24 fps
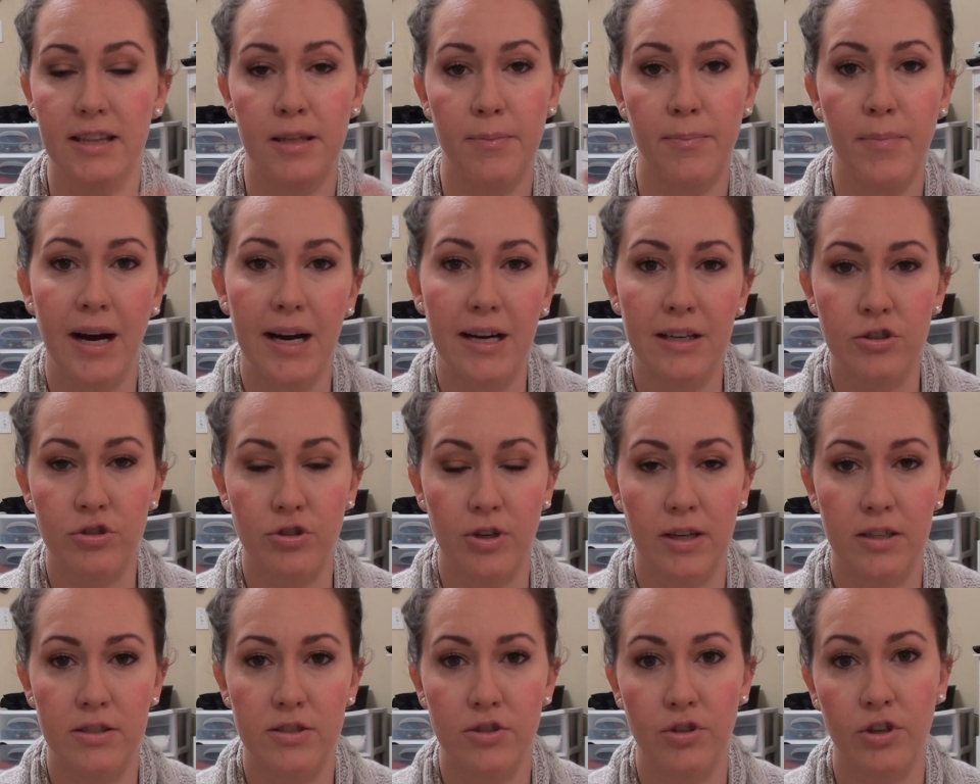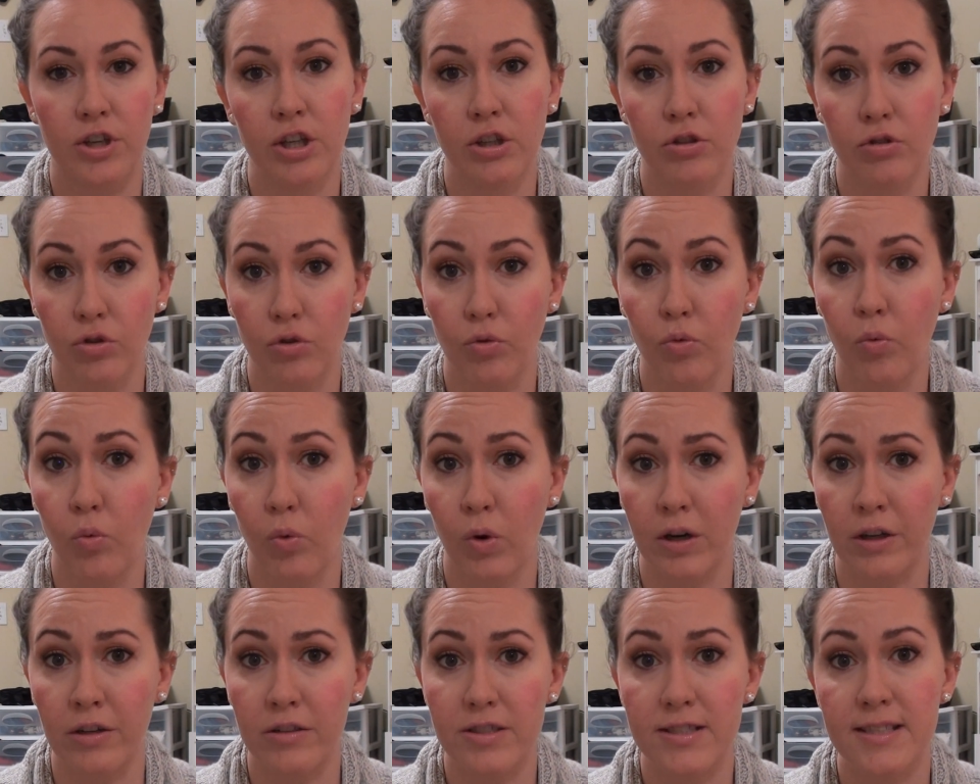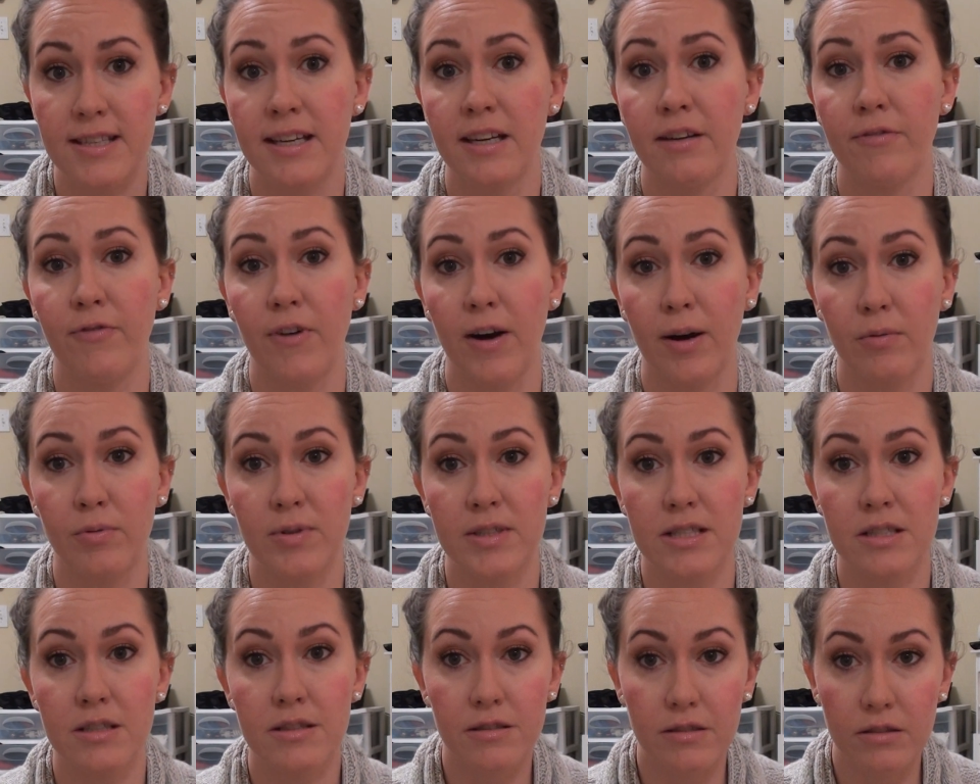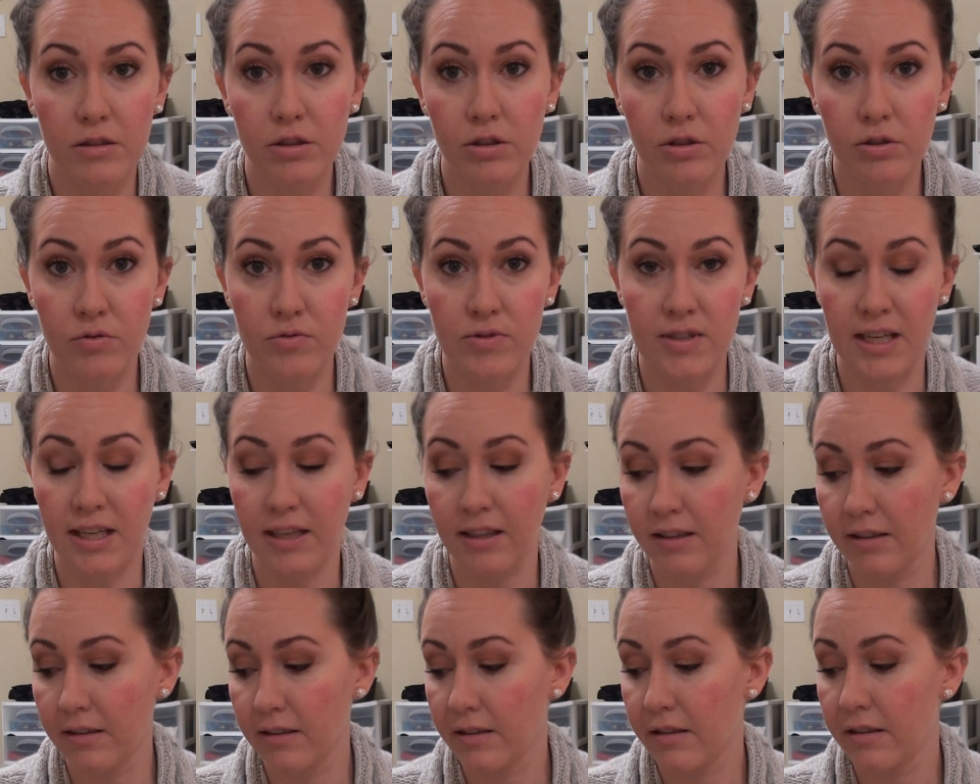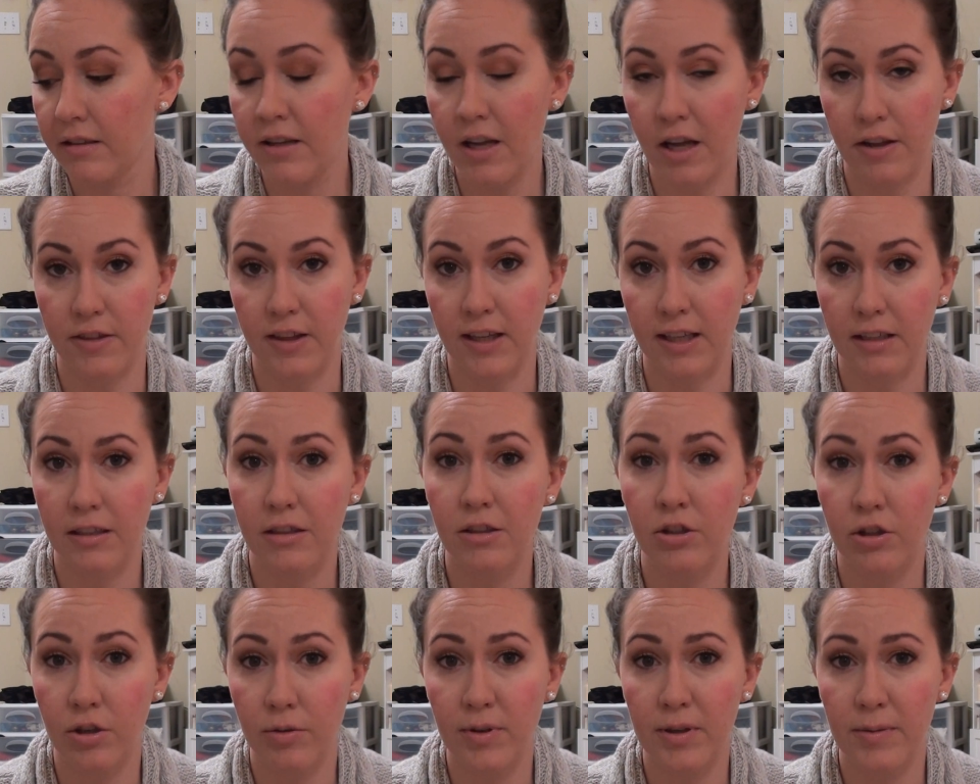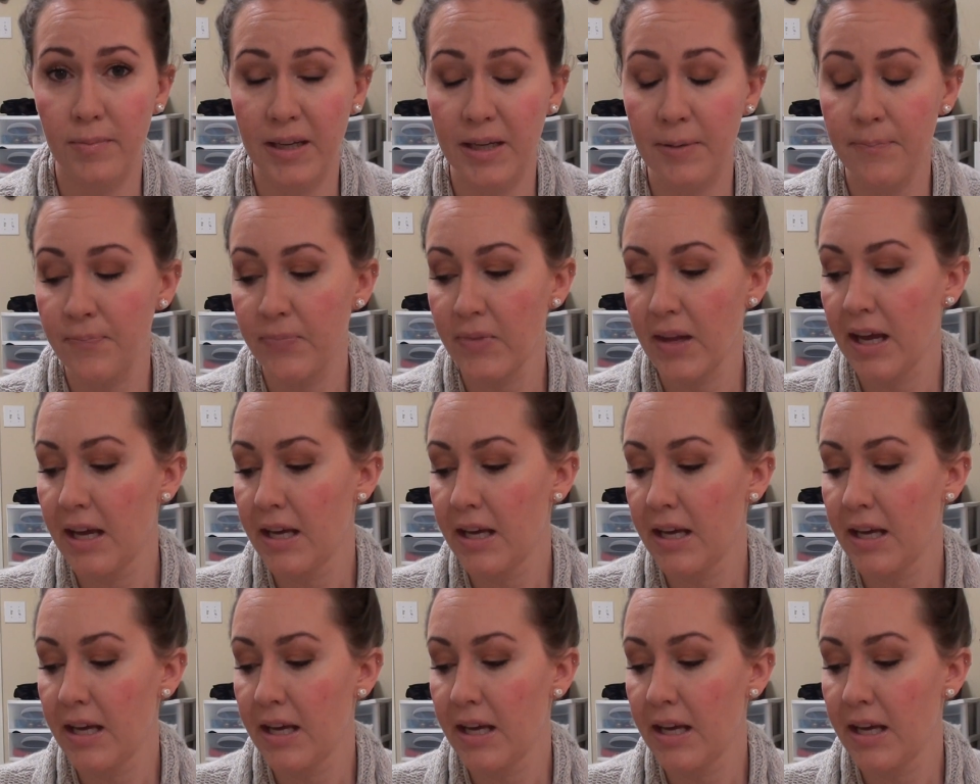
then my under eyes are going to look worse than if I was using nothing. You know what I mean?